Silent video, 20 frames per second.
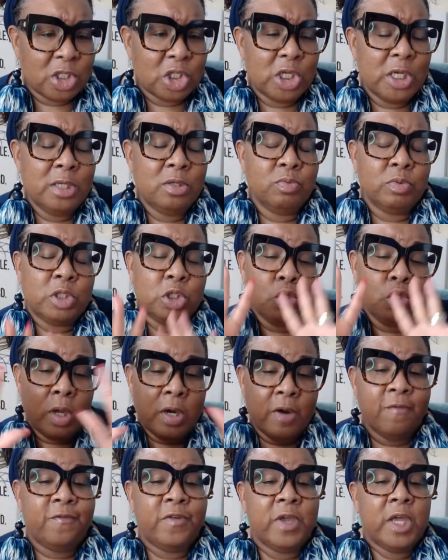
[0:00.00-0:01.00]
She was
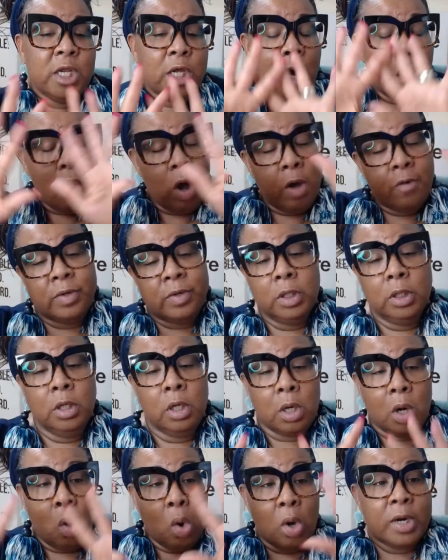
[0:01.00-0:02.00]
doing a video of a
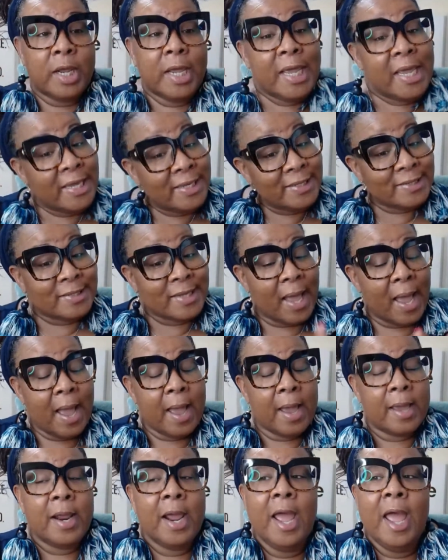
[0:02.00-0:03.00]
look on the
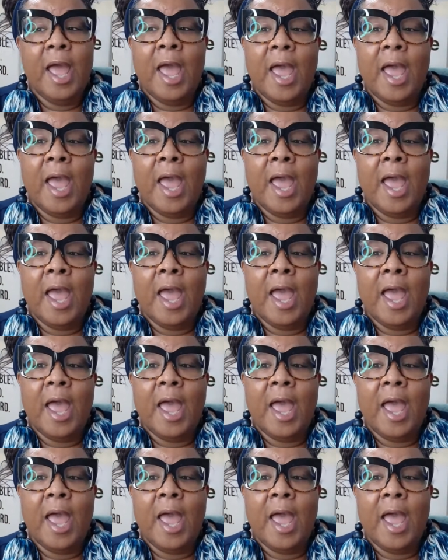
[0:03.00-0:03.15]
inside.